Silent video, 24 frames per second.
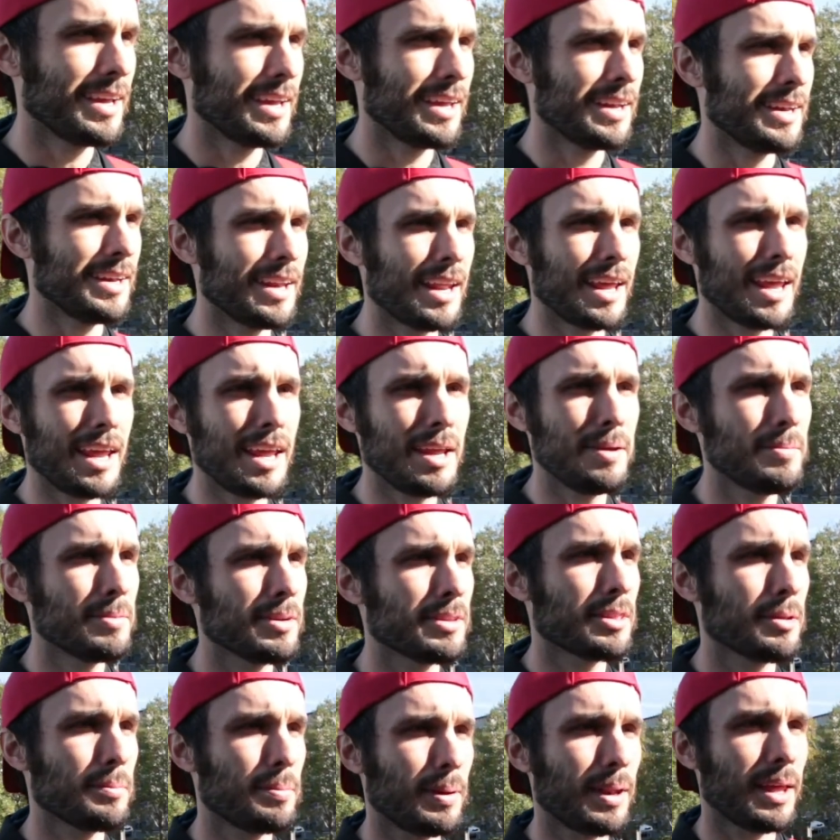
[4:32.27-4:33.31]
and
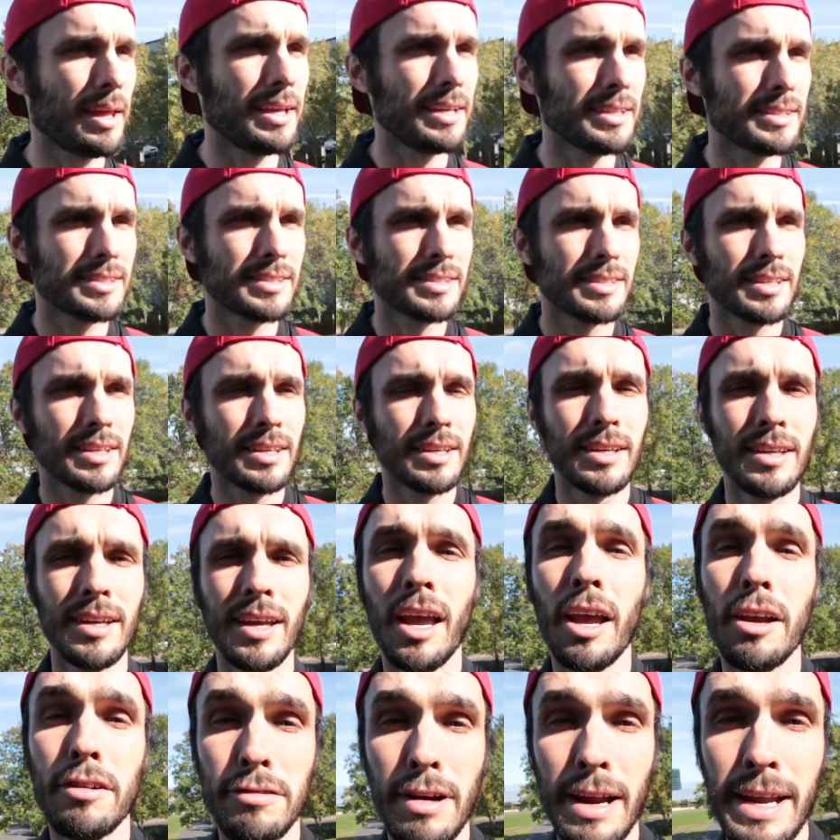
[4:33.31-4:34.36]
named the place
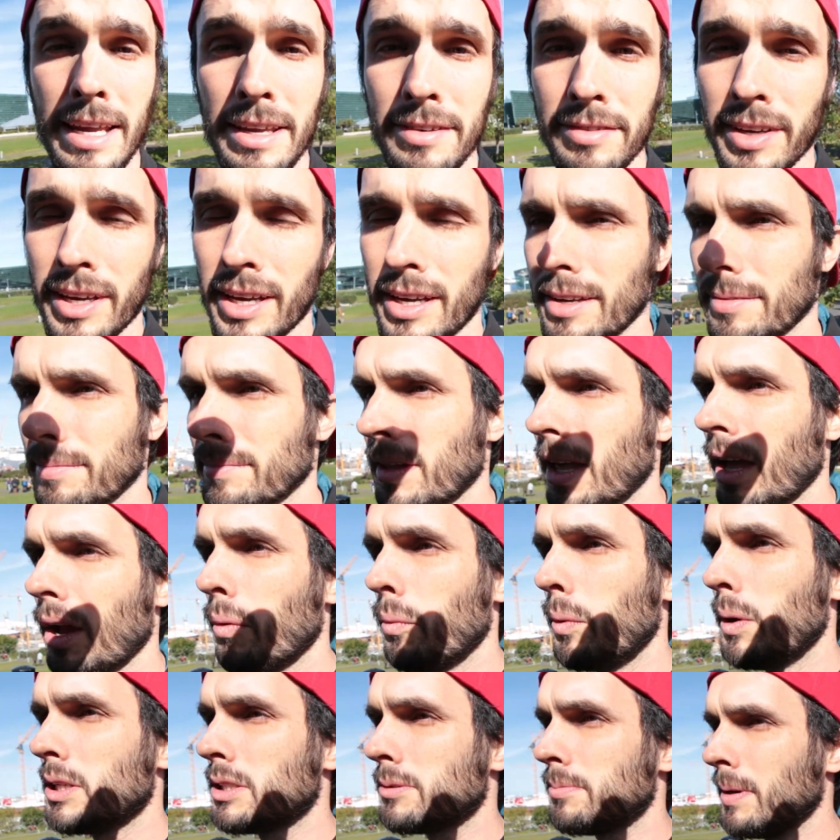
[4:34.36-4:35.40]
Reykjavik,
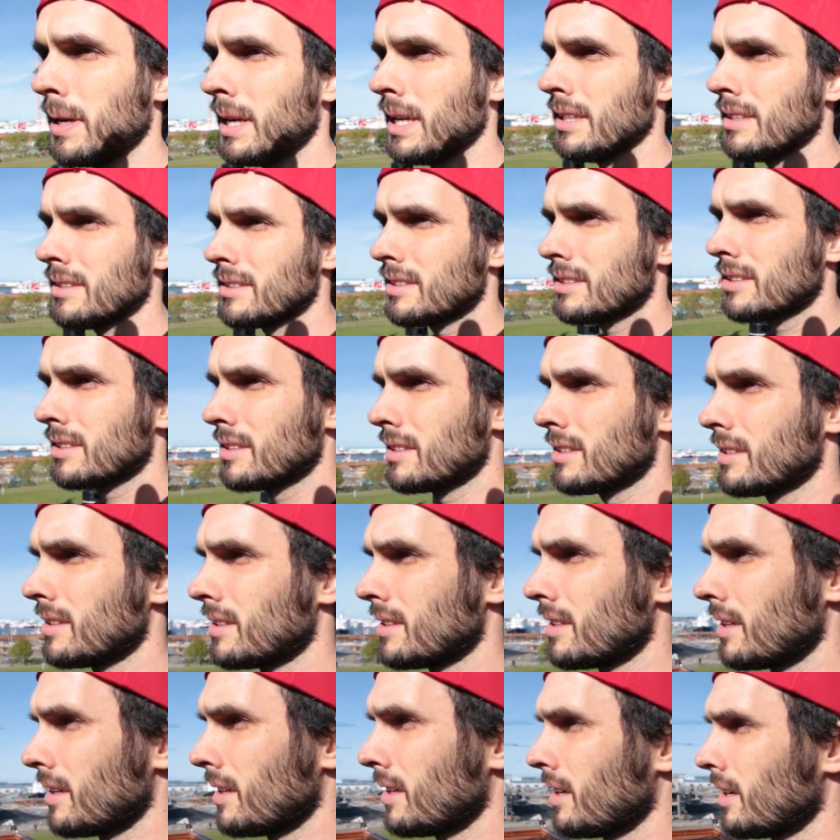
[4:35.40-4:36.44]
which means
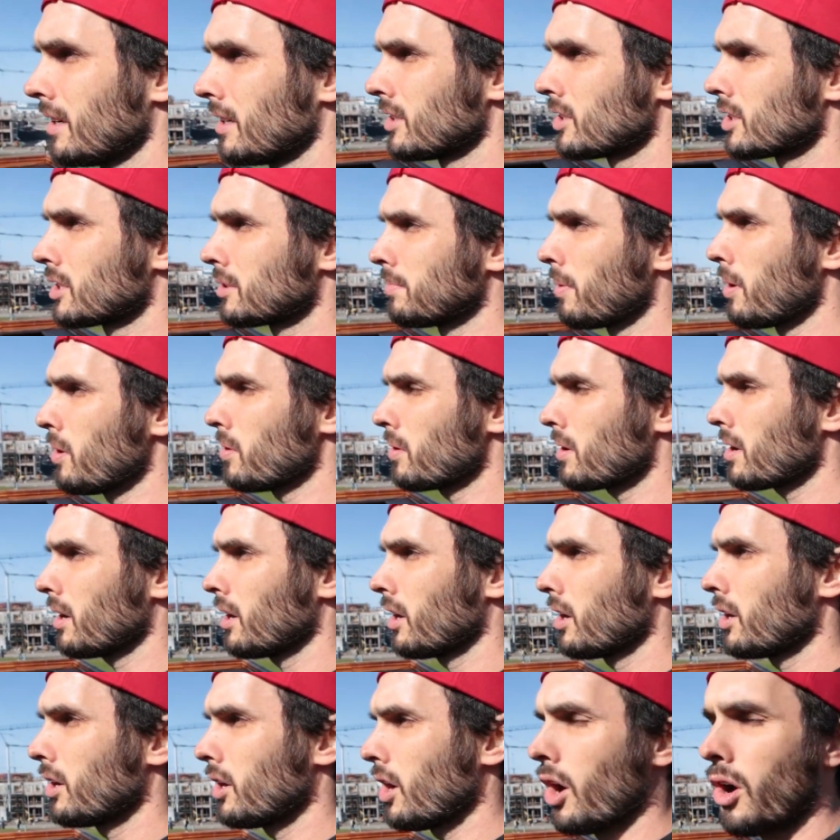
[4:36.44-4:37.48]
Smoke
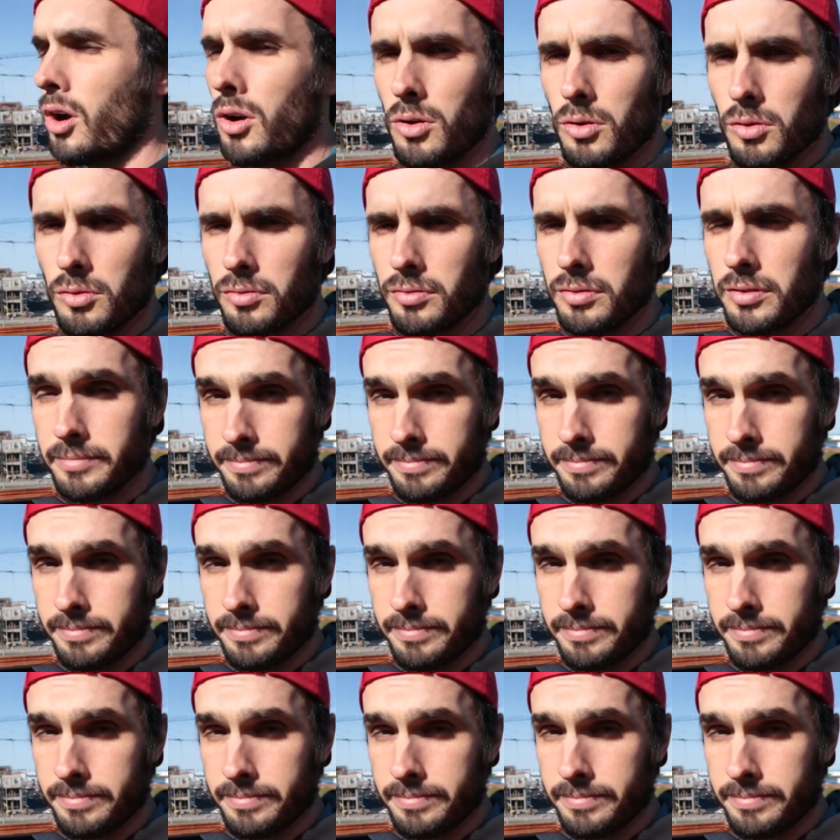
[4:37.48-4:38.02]
Cove,